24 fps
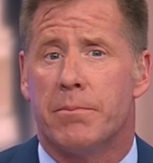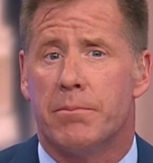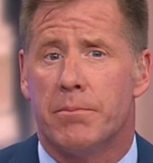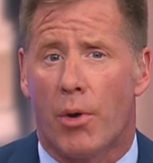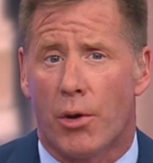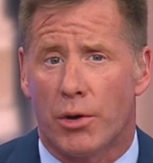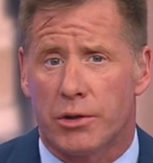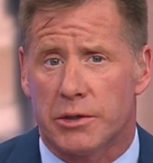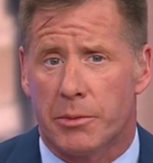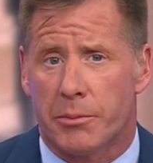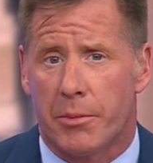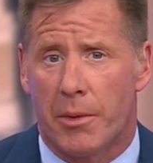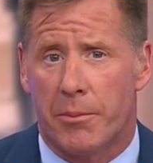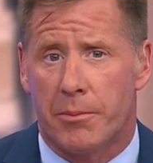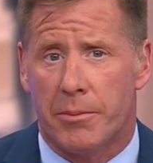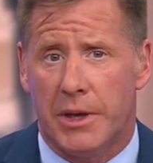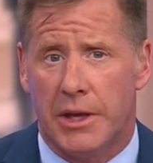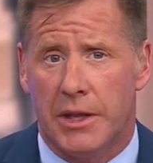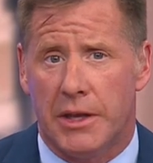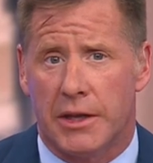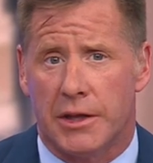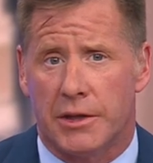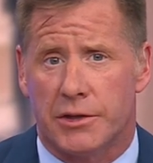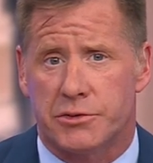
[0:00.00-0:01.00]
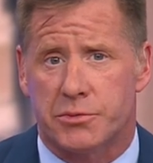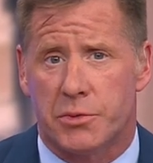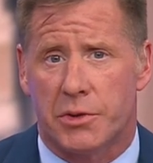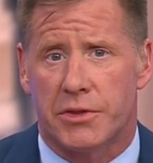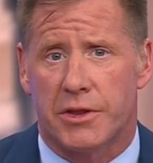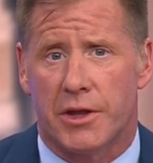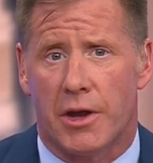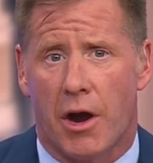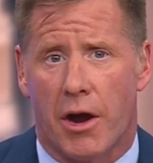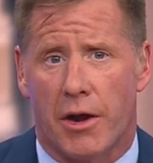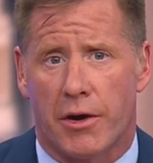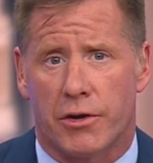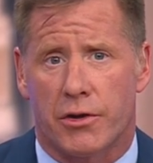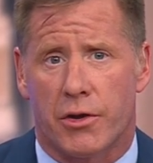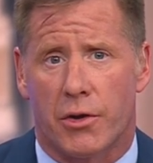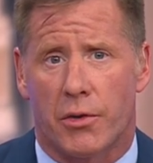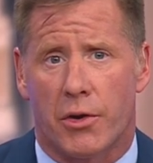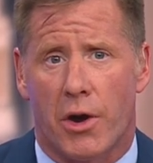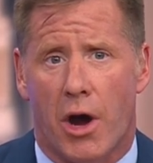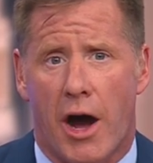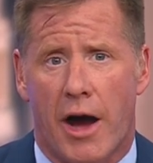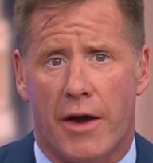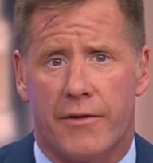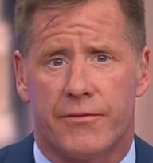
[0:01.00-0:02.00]
multiple meetings with the Honor
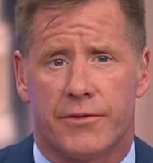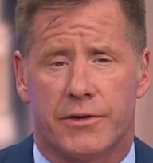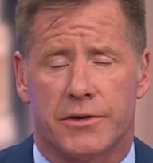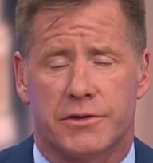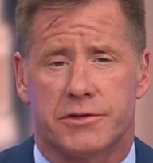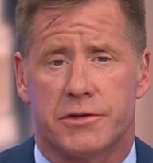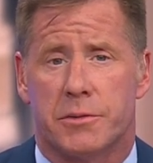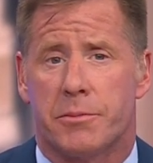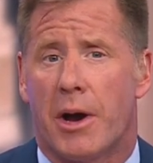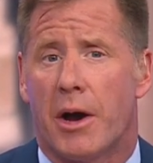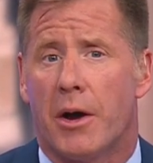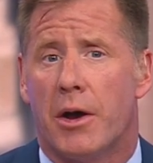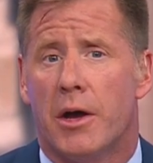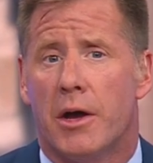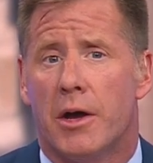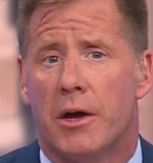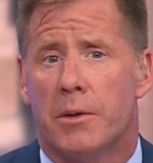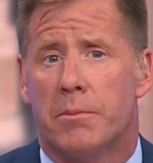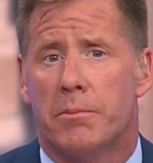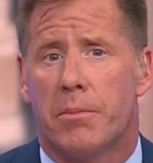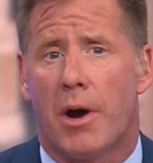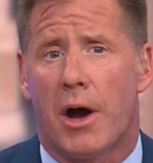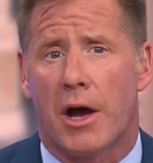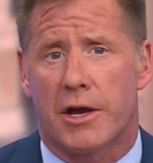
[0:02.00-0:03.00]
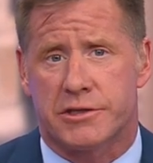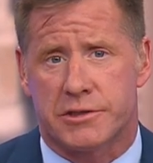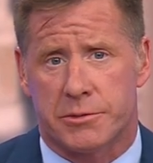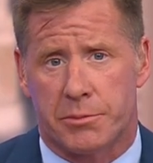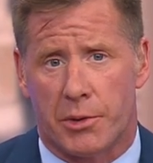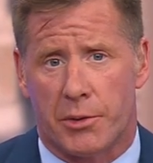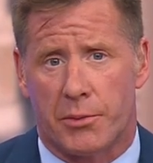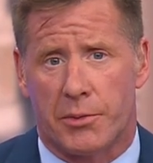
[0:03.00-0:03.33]
Code office about possible